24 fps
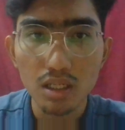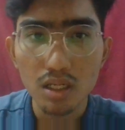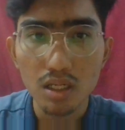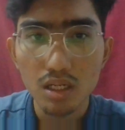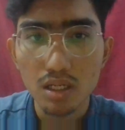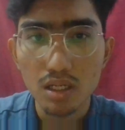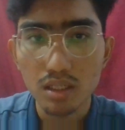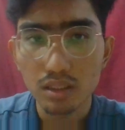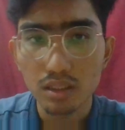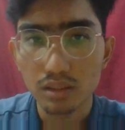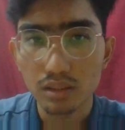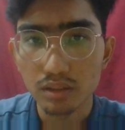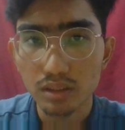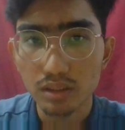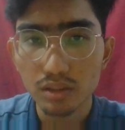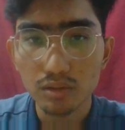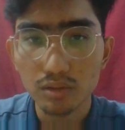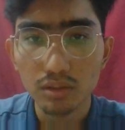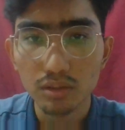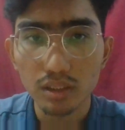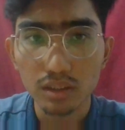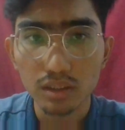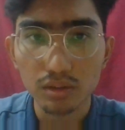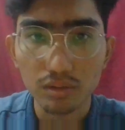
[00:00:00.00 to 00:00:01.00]

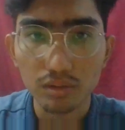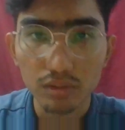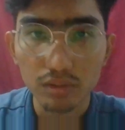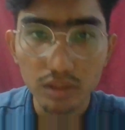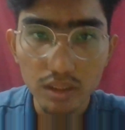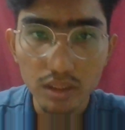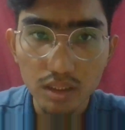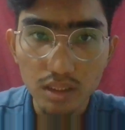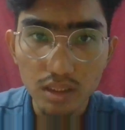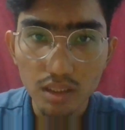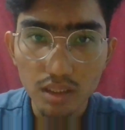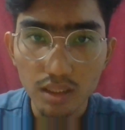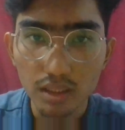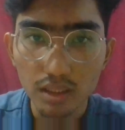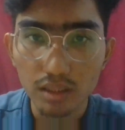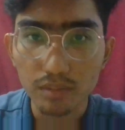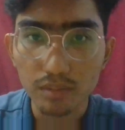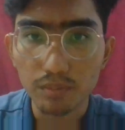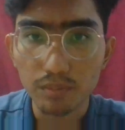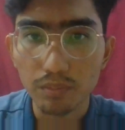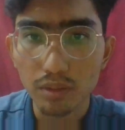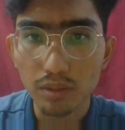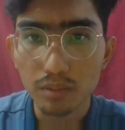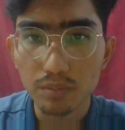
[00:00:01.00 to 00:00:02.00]
regulatory, and
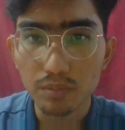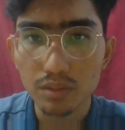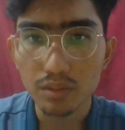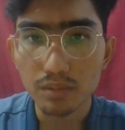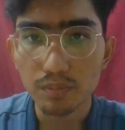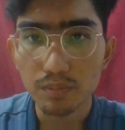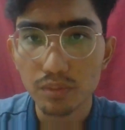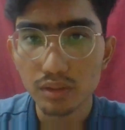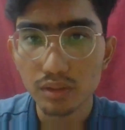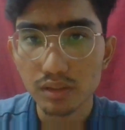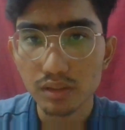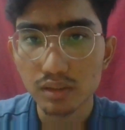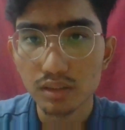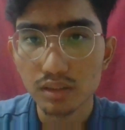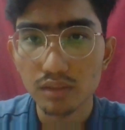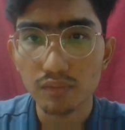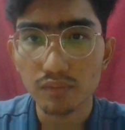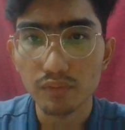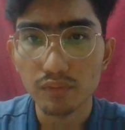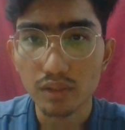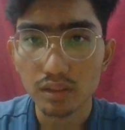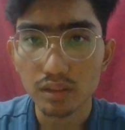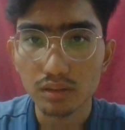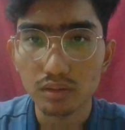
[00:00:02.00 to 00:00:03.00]
public policy
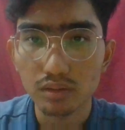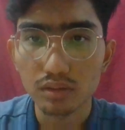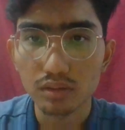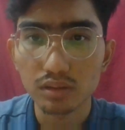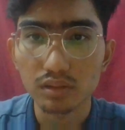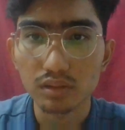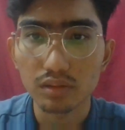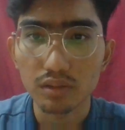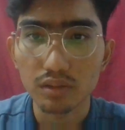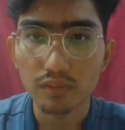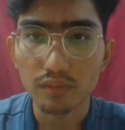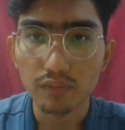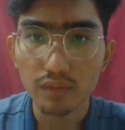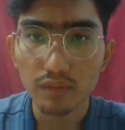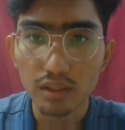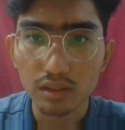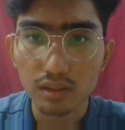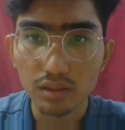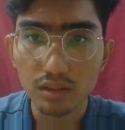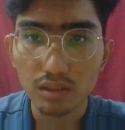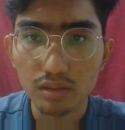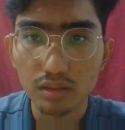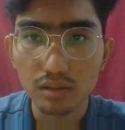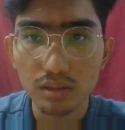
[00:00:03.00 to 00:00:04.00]
factors reflecting the
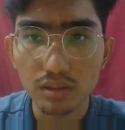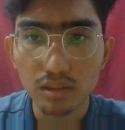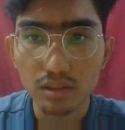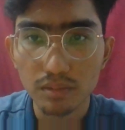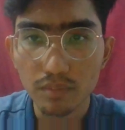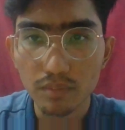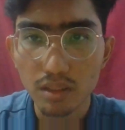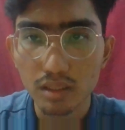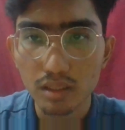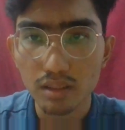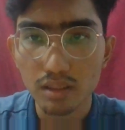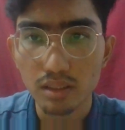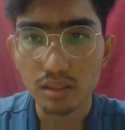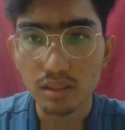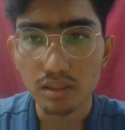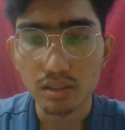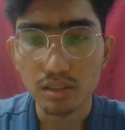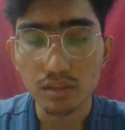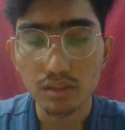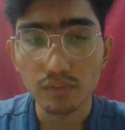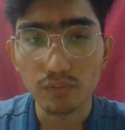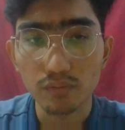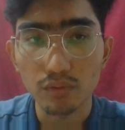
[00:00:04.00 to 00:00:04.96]
demand and need for